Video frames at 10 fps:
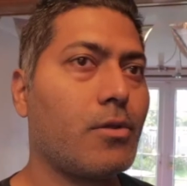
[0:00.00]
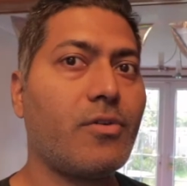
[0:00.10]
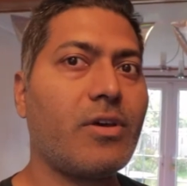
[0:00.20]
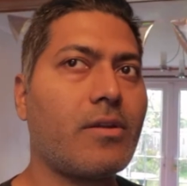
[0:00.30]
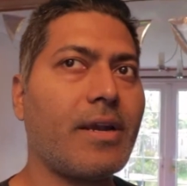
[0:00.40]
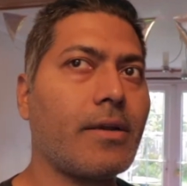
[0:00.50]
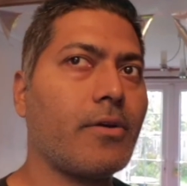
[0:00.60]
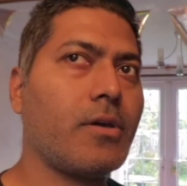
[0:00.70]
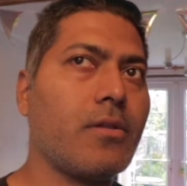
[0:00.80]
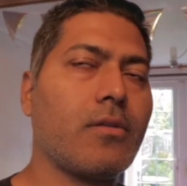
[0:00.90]
the weather right
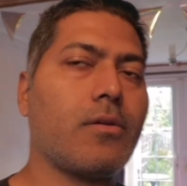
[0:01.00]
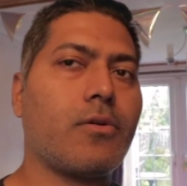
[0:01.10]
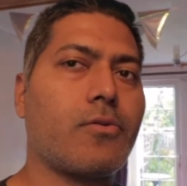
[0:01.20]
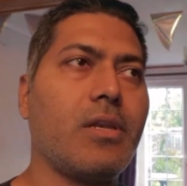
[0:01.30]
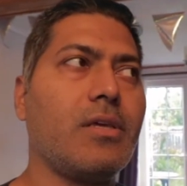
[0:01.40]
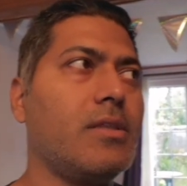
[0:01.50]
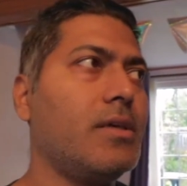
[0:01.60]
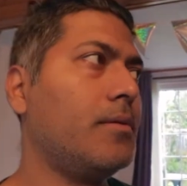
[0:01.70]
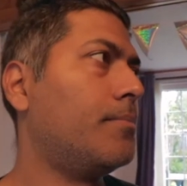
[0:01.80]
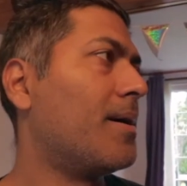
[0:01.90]
now is not really
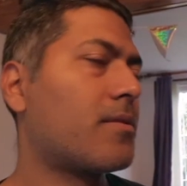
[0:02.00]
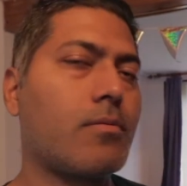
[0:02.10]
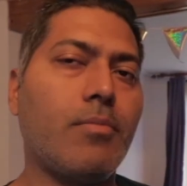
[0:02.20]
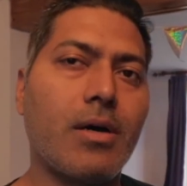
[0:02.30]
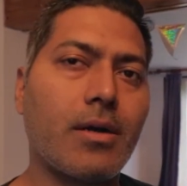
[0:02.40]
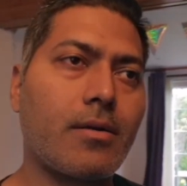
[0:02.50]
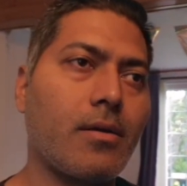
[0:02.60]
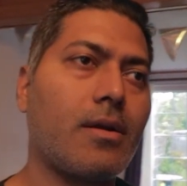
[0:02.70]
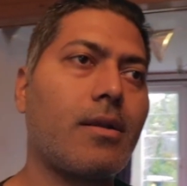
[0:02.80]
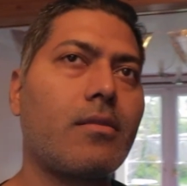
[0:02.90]
the best, but
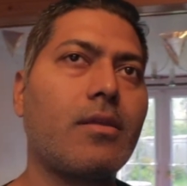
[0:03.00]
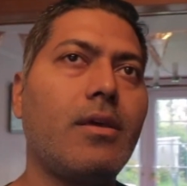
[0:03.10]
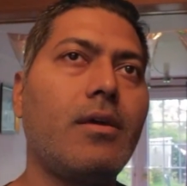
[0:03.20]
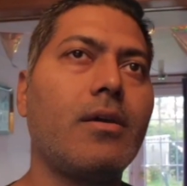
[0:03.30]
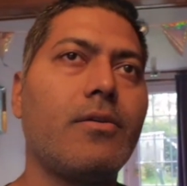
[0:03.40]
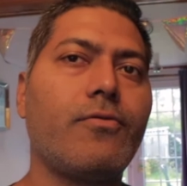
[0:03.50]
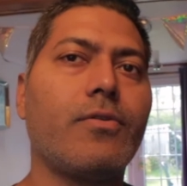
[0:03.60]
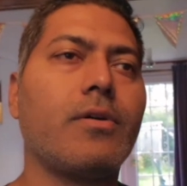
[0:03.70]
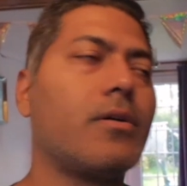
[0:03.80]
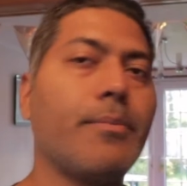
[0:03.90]
let us see if
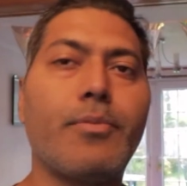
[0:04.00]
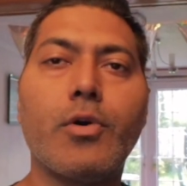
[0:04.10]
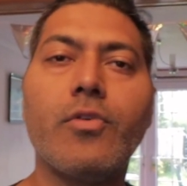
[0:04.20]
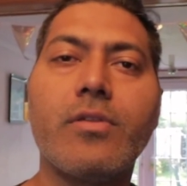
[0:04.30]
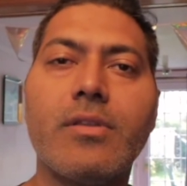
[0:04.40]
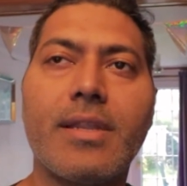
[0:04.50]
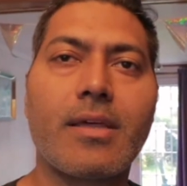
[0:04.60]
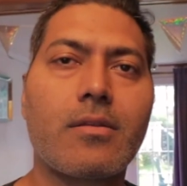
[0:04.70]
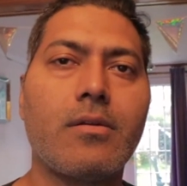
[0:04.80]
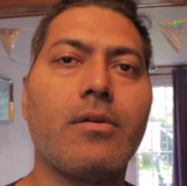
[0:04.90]
it improves in the
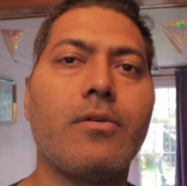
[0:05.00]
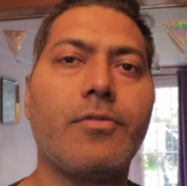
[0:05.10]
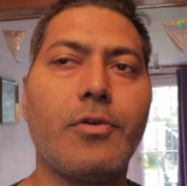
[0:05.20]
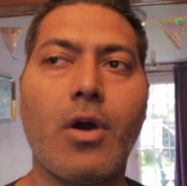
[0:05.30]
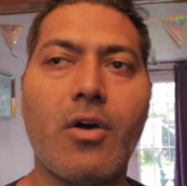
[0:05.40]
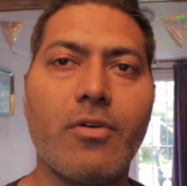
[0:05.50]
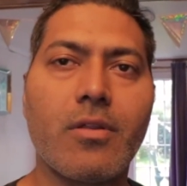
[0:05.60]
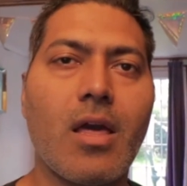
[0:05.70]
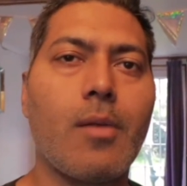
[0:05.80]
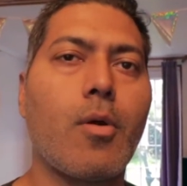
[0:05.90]
next few
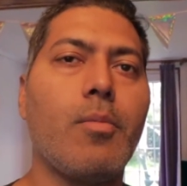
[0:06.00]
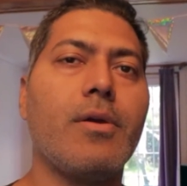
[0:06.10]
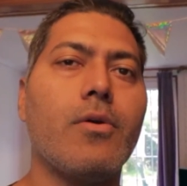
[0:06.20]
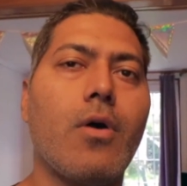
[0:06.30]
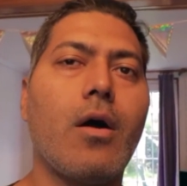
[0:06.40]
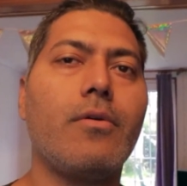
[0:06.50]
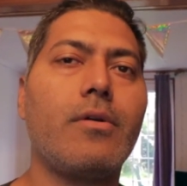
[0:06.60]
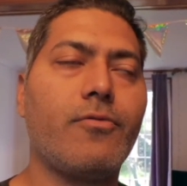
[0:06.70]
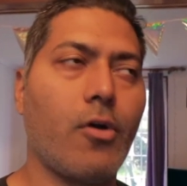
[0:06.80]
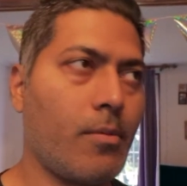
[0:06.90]
hours. I'll probably go
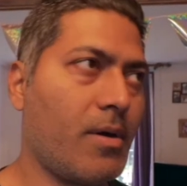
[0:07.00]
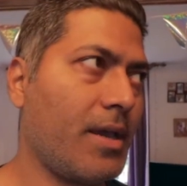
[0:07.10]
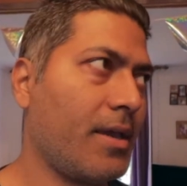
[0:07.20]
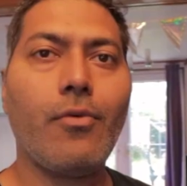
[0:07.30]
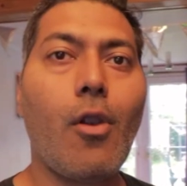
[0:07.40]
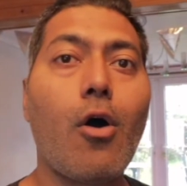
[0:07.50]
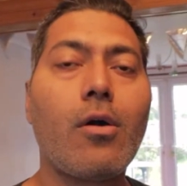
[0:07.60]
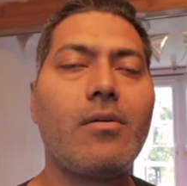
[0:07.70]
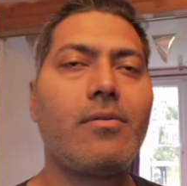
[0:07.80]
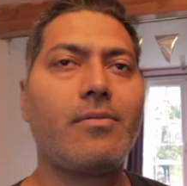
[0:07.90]
out for my
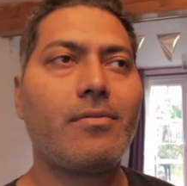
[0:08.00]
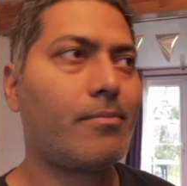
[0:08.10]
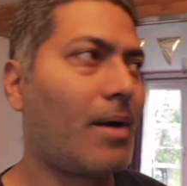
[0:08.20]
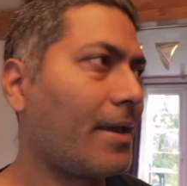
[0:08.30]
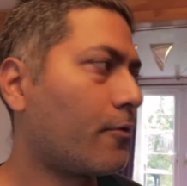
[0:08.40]
long bike